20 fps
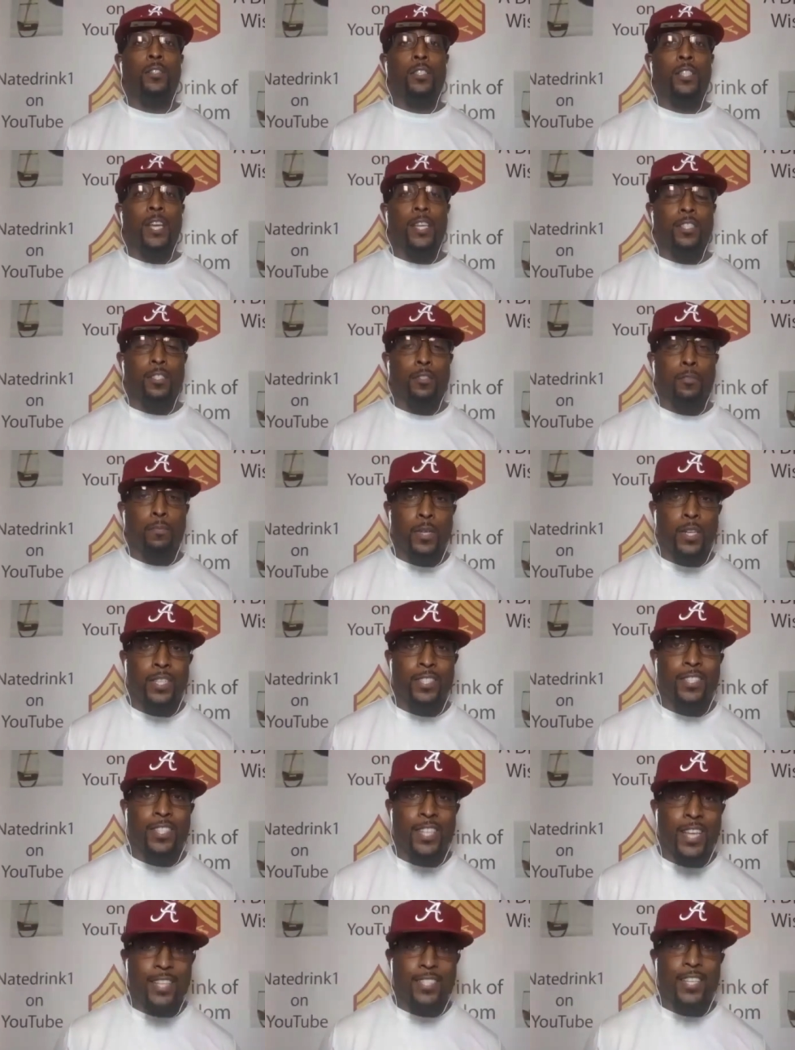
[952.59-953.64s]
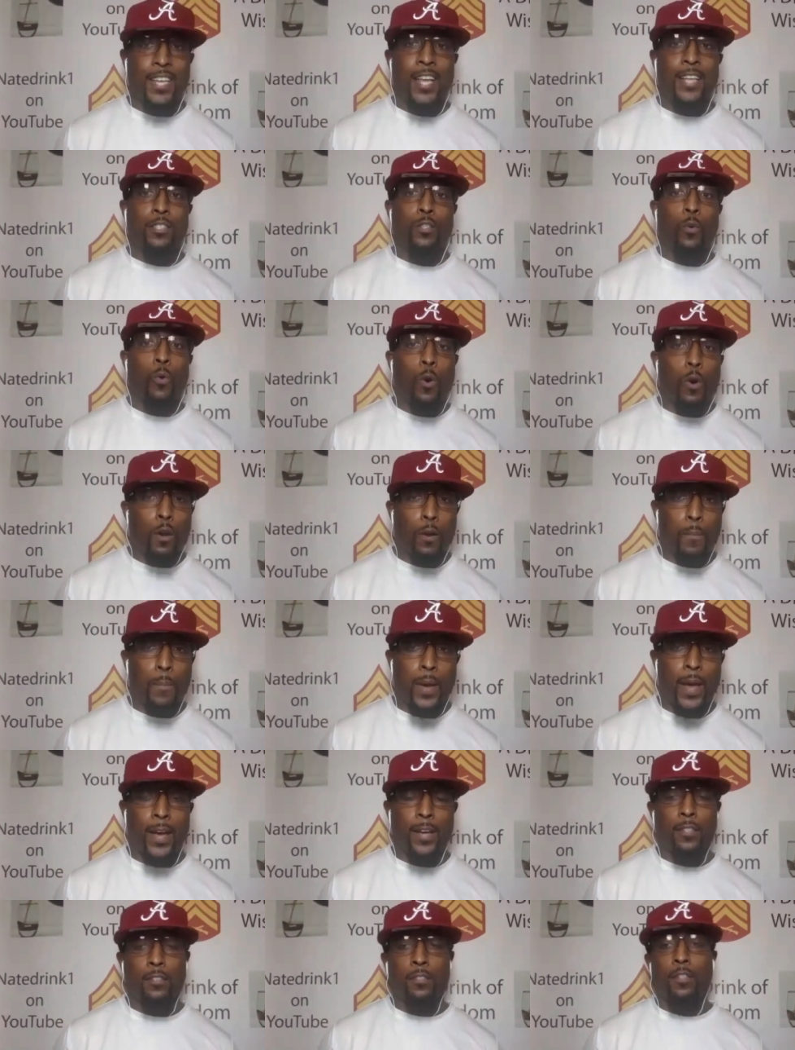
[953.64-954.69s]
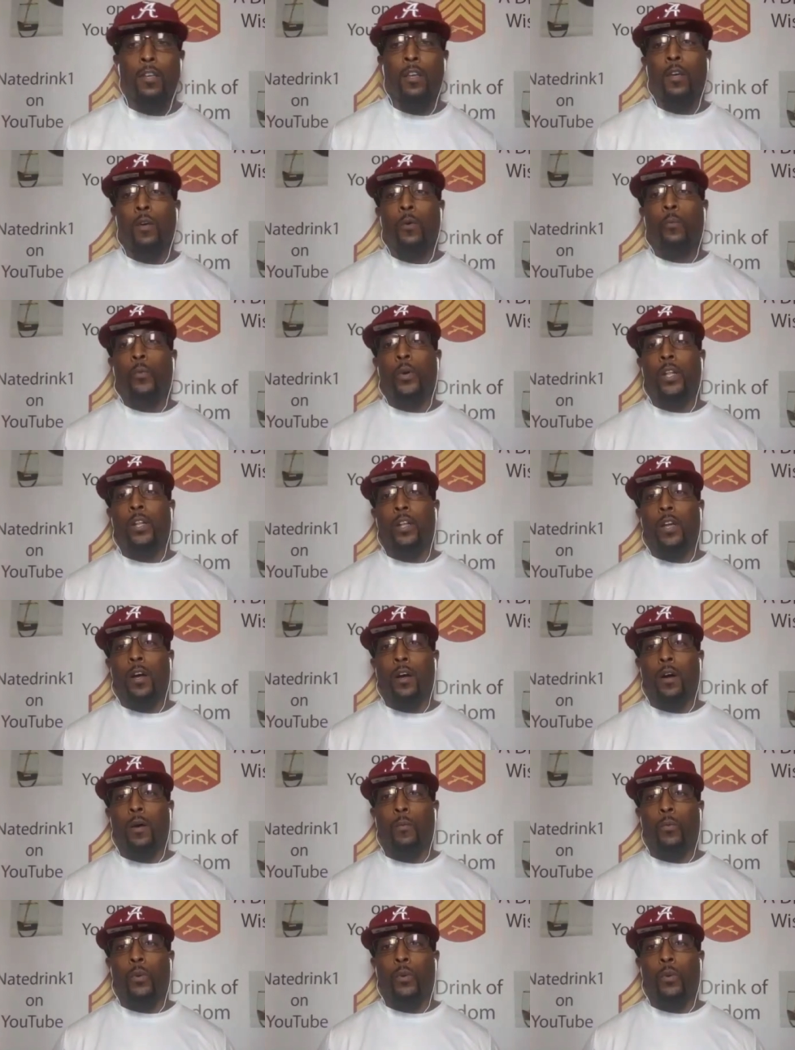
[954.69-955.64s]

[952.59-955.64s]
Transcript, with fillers: just as many sets as quarterbacks when um,